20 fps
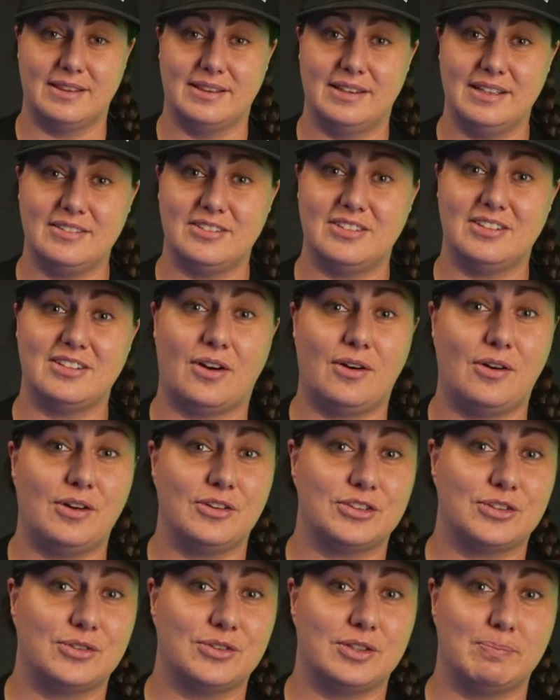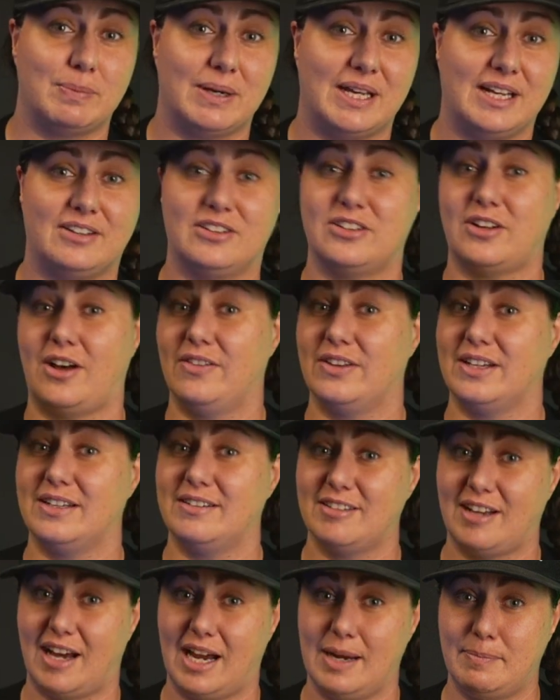This also depends on the
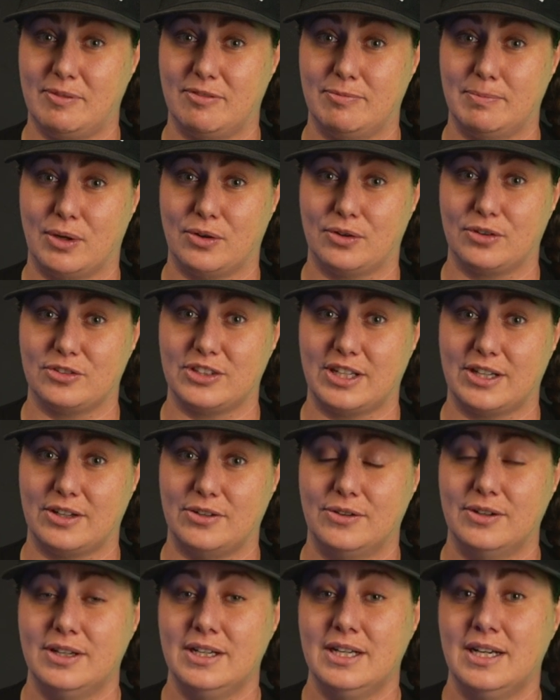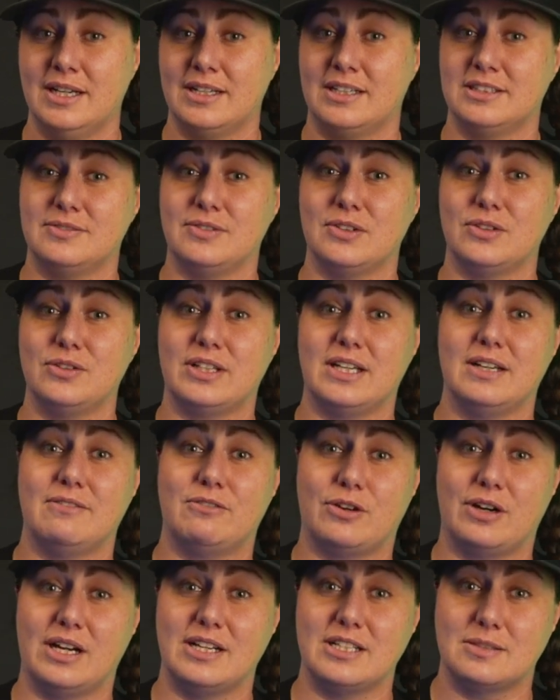type of motorcycle, because if you're looking
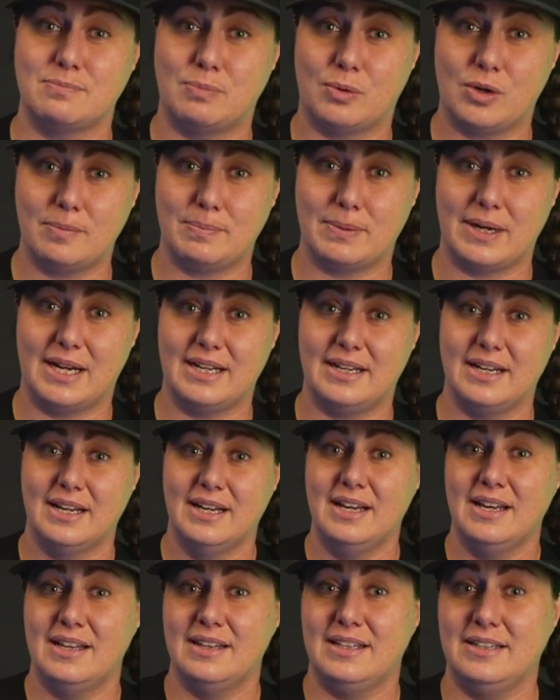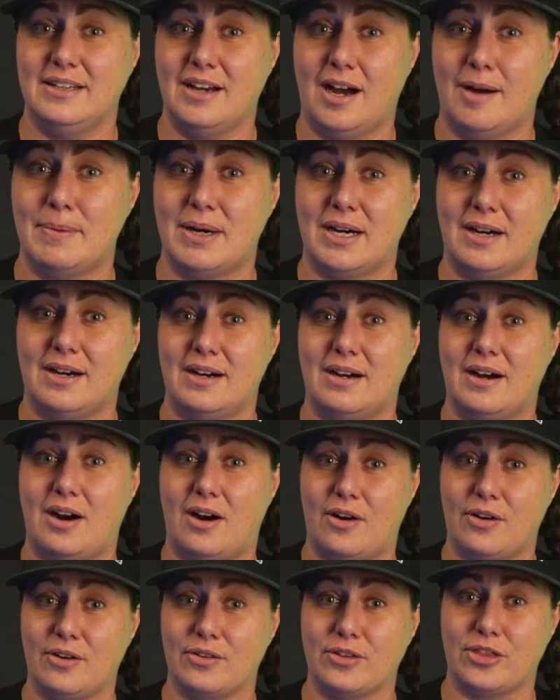for a sport bike, the Yamaha
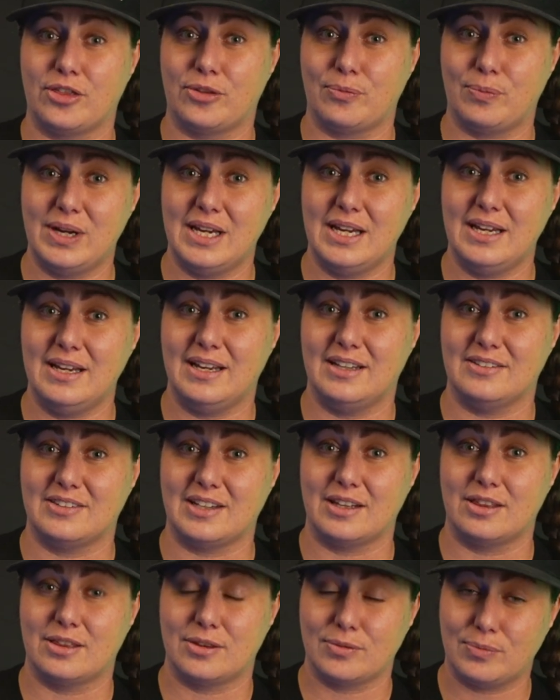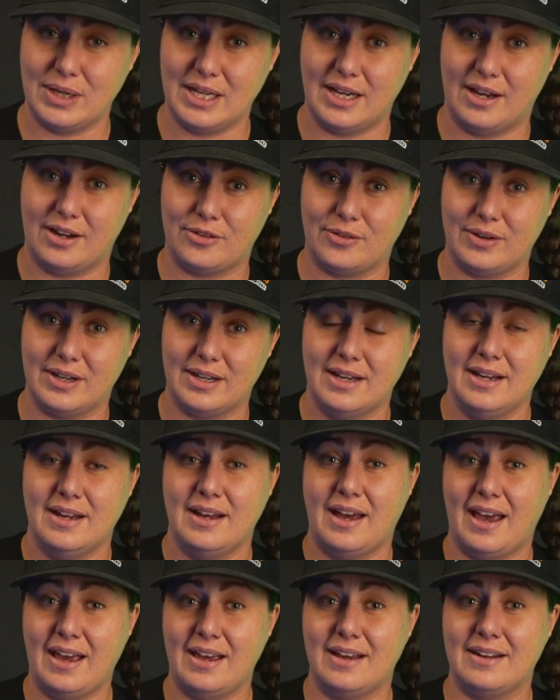R3 is a 300
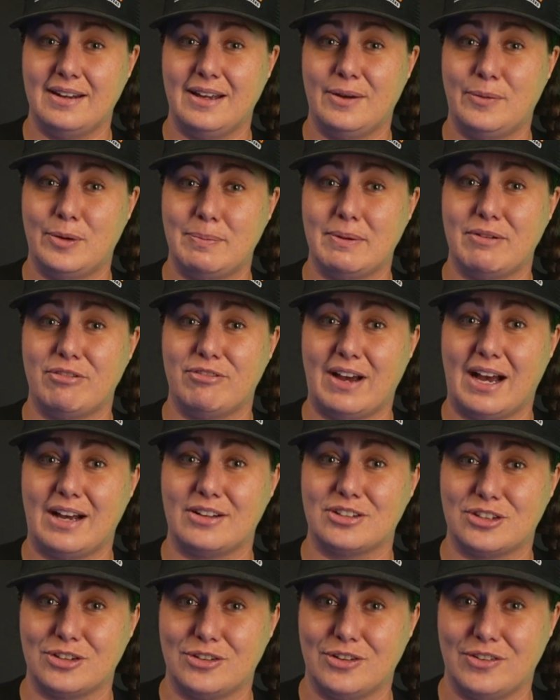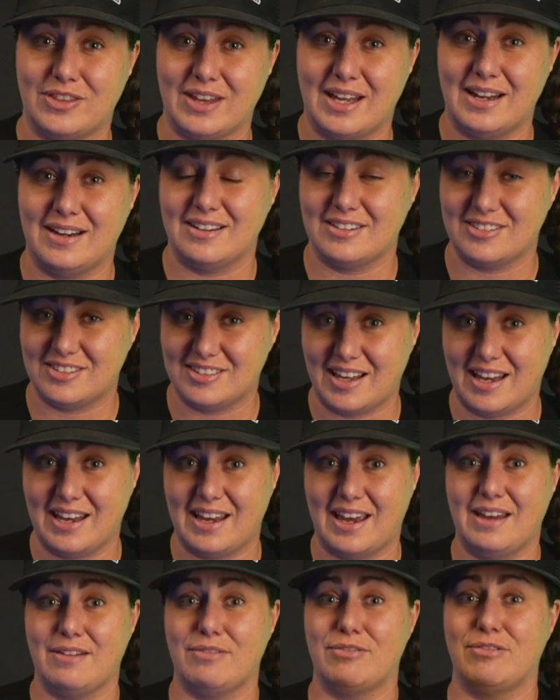and it would be faster than, say,
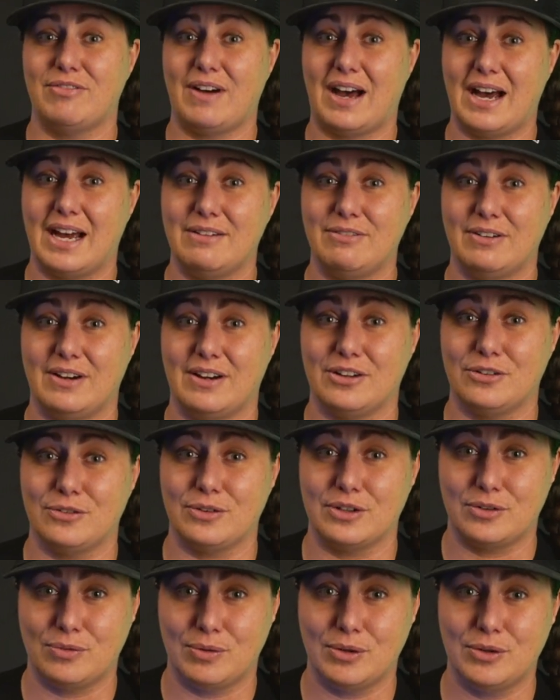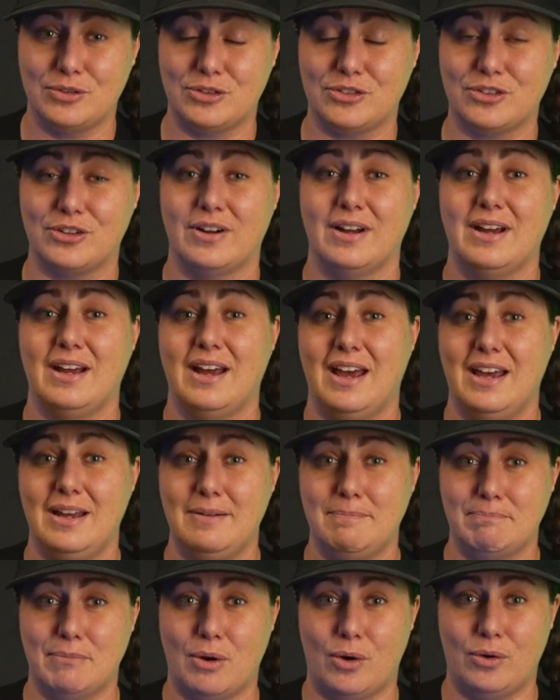a 500 cruiser
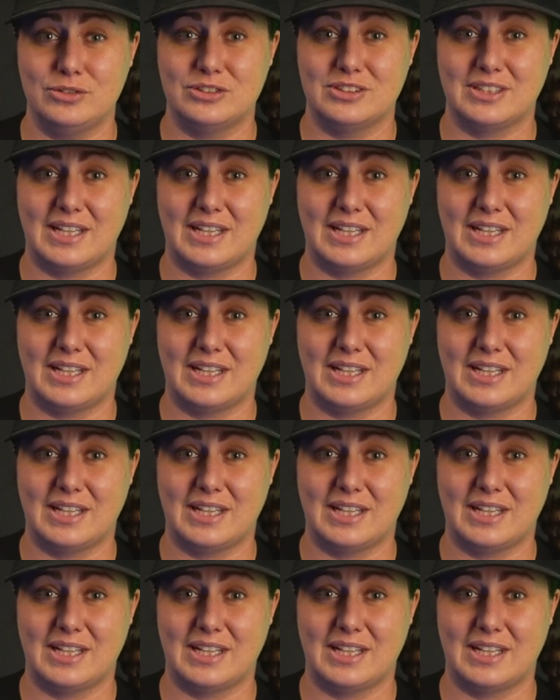in most